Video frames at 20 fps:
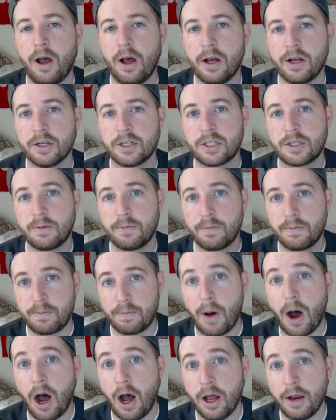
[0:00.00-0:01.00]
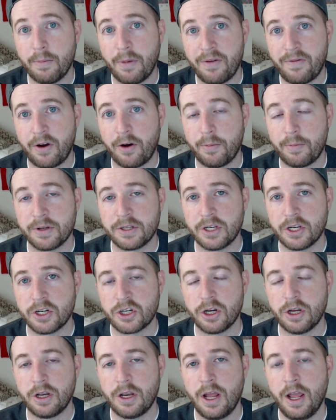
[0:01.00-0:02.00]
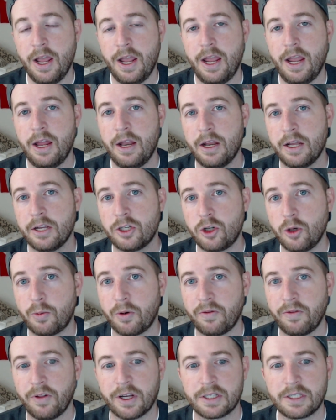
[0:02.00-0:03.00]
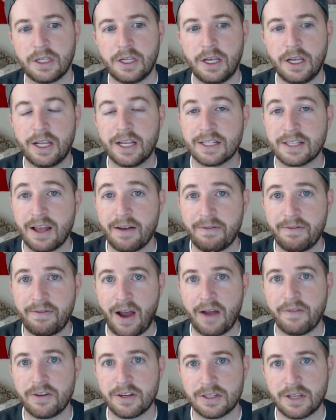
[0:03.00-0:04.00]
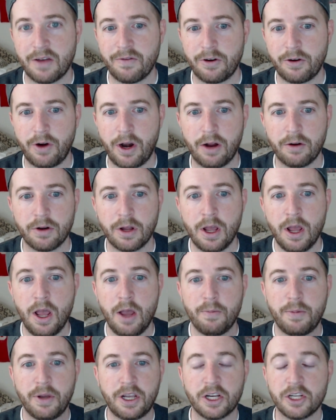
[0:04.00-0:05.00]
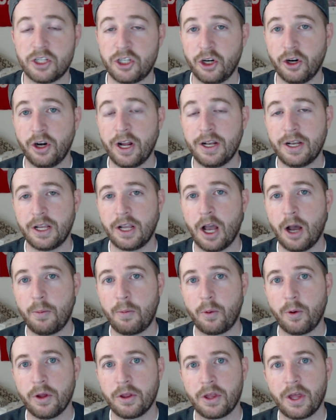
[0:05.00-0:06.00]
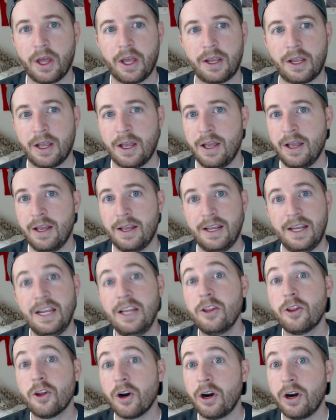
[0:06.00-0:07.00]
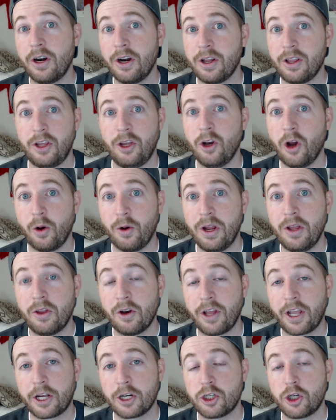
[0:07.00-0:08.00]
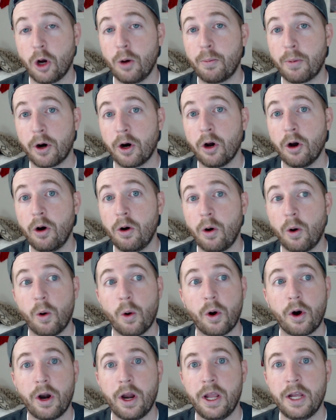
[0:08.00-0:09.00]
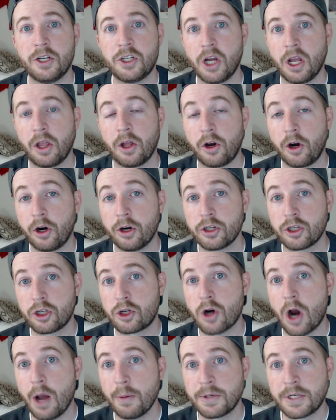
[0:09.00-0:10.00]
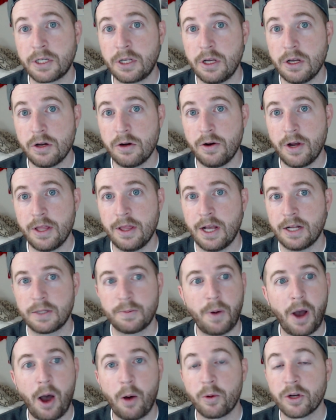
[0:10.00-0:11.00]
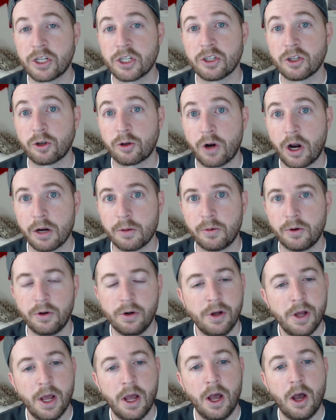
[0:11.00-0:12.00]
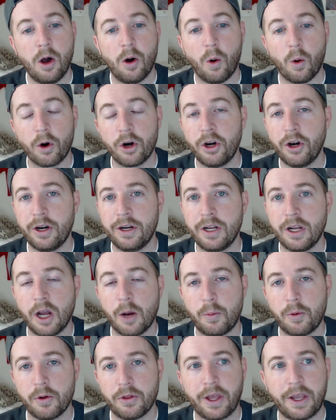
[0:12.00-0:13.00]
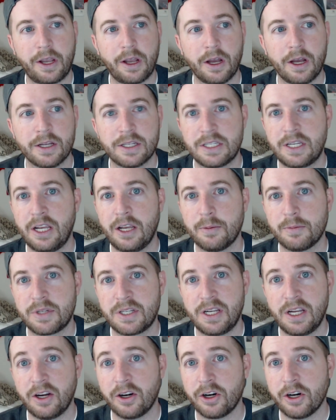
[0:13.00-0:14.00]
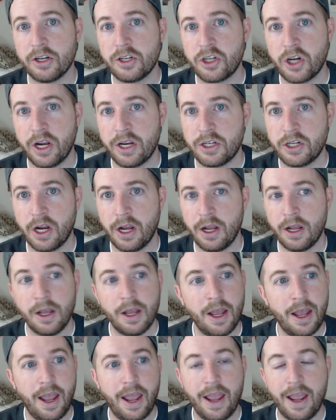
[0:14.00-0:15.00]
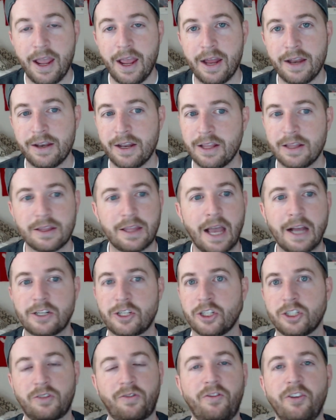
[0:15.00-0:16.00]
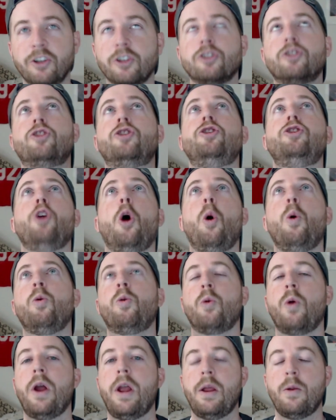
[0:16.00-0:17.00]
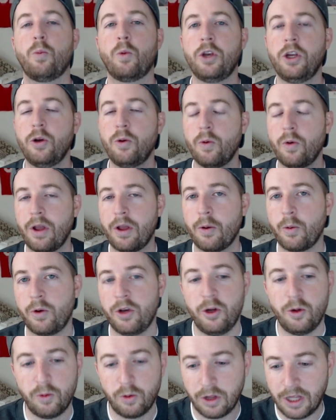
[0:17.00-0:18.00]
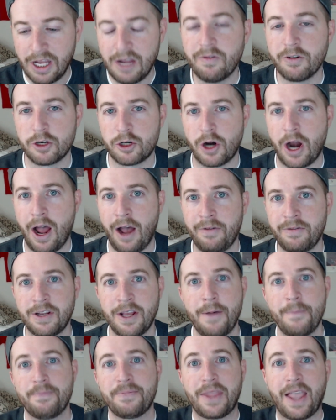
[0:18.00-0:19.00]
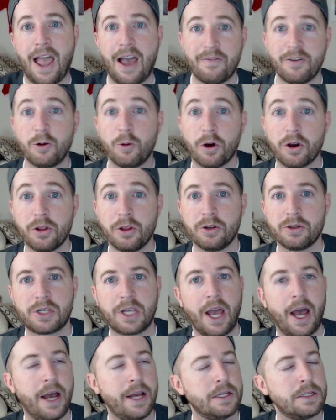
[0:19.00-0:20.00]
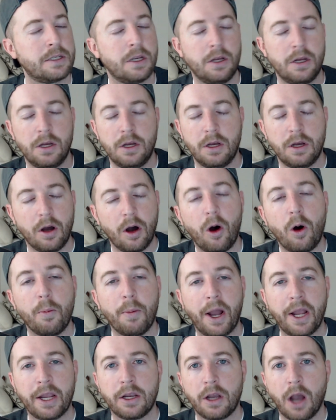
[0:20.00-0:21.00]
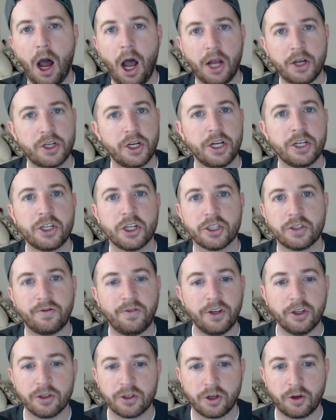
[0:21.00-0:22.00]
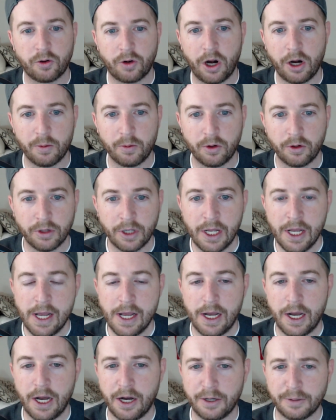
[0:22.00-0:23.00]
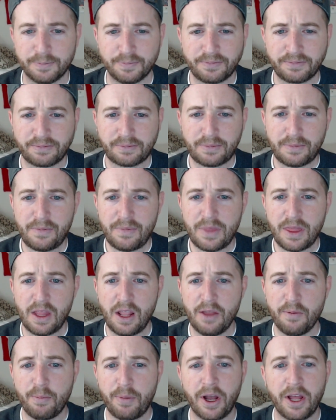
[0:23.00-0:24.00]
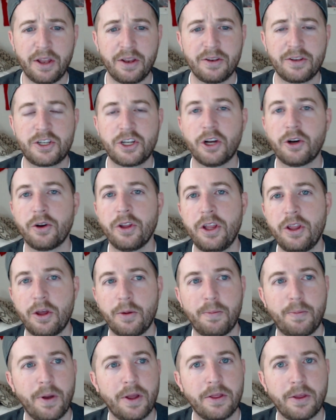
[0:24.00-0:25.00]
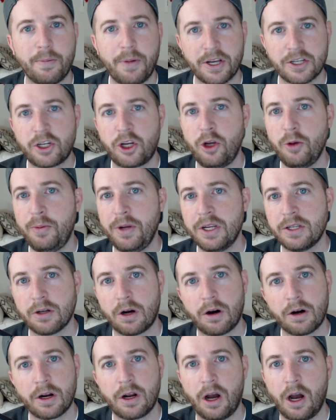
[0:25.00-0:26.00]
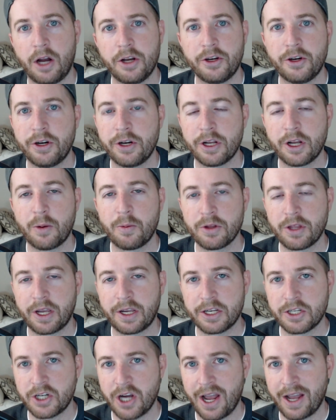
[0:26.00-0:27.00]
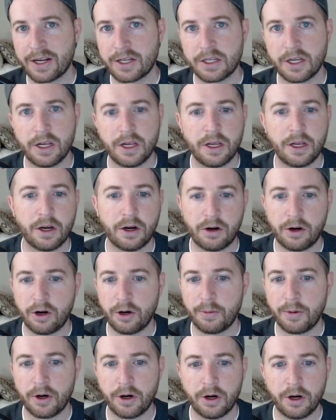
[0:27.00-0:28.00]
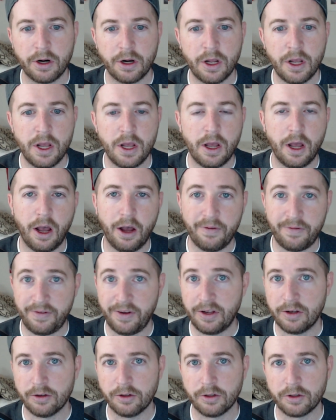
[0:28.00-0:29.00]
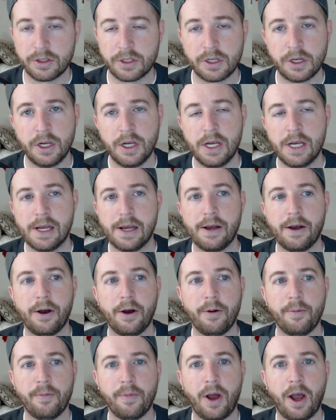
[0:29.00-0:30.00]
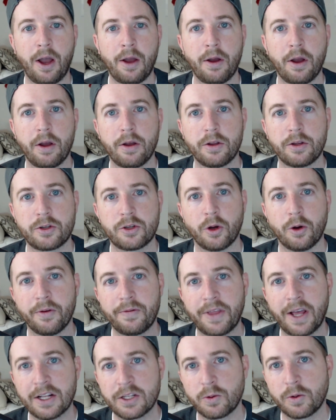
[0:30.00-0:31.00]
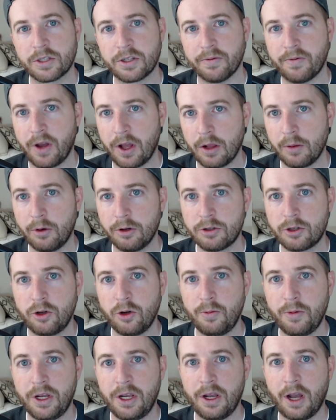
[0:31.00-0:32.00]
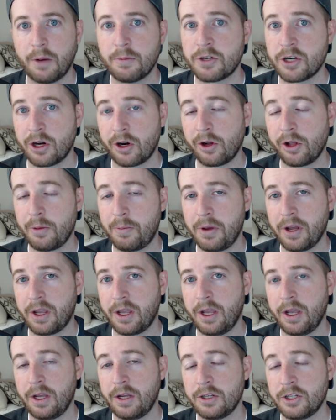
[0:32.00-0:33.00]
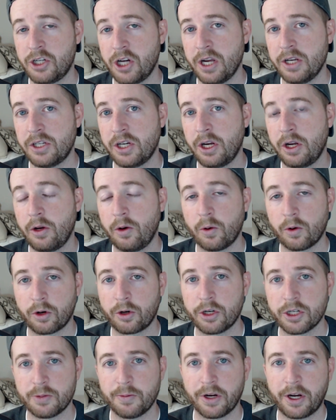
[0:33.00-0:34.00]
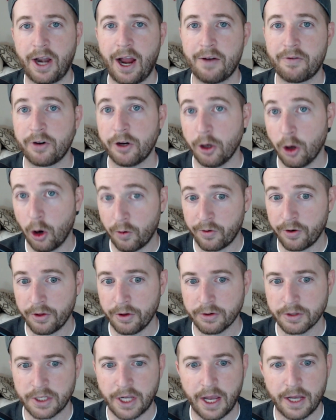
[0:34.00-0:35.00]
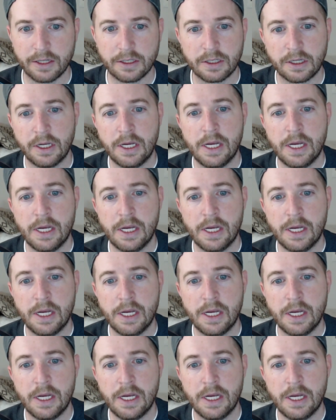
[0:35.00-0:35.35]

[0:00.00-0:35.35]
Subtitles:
spot, my favorite position in a super flex league is that 5 to 7 round, because you're ending up with like either like a Joe Burrow or a Jalen Hurts drops to you in that spot, which is incredible, or you're ending up with like a CMC or a JJ, and that just feels so great when you leave a draft having one of those guys. Oh my gosh, it just feels incredible. But generally, the best QBs are gone. You're ending up with like a Jackson, a Herbert, Fields. So if that's what's available to me, I'm generally picking JJ or Christian McCaffrey over those guys.